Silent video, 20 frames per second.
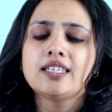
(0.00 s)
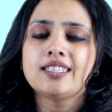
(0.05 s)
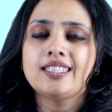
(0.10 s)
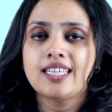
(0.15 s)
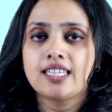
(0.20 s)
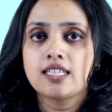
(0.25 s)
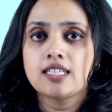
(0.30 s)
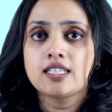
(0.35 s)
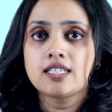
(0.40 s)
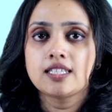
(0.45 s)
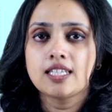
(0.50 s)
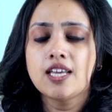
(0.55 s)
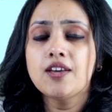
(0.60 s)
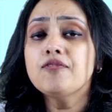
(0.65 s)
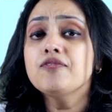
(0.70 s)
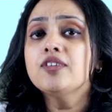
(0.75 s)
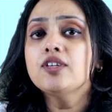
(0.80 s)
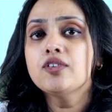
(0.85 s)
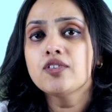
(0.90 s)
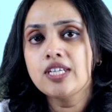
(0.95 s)
that is,
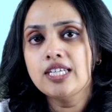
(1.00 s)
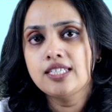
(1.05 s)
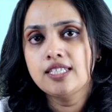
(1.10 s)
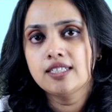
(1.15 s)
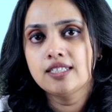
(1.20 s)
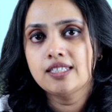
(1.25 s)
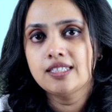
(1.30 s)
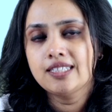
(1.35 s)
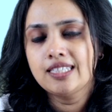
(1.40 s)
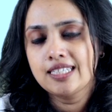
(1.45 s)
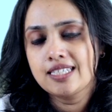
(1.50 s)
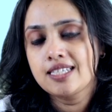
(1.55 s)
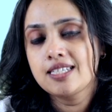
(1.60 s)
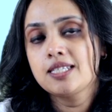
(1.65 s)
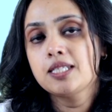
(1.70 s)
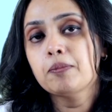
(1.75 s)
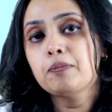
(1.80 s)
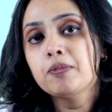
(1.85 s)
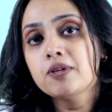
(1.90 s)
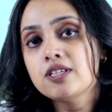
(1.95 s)
if the reader, that is
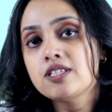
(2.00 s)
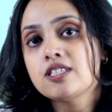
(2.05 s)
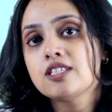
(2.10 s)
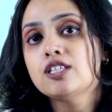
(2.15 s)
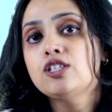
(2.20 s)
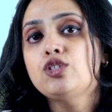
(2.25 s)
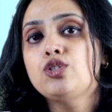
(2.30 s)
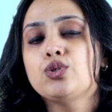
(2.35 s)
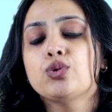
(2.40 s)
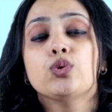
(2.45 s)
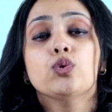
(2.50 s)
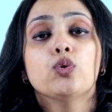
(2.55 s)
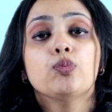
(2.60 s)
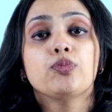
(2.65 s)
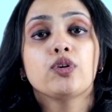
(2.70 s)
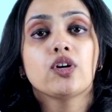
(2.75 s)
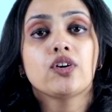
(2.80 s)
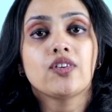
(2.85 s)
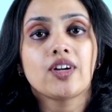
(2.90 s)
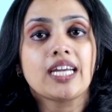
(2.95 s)
the person to whom
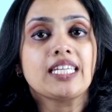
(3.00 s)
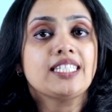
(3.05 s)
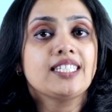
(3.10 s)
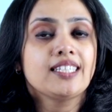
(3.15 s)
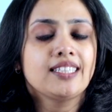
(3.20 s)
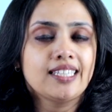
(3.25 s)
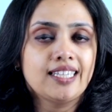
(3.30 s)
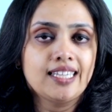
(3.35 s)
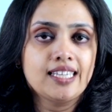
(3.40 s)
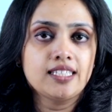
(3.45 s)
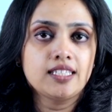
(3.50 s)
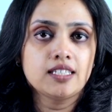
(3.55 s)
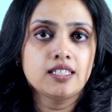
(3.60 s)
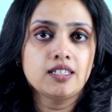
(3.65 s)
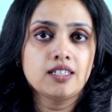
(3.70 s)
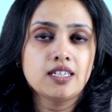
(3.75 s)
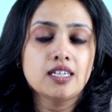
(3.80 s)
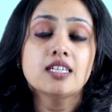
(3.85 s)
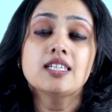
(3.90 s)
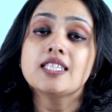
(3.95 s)
you are writing the
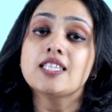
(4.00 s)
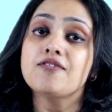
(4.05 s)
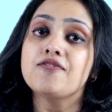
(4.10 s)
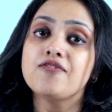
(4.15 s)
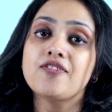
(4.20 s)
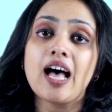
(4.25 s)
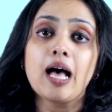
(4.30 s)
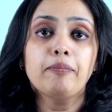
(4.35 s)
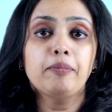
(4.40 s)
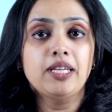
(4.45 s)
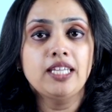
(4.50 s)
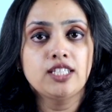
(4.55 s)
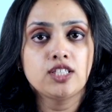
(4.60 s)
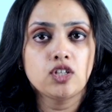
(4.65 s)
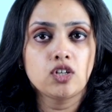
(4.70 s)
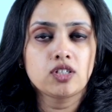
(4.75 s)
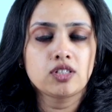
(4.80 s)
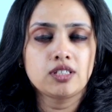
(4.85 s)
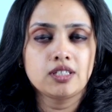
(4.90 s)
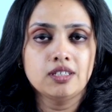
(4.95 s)
letter, is a family
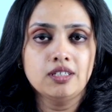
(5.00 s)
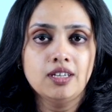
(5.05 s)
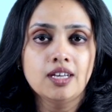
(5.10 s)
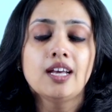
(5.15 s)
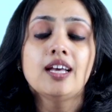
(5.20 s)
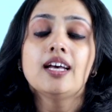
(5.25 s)
doctor,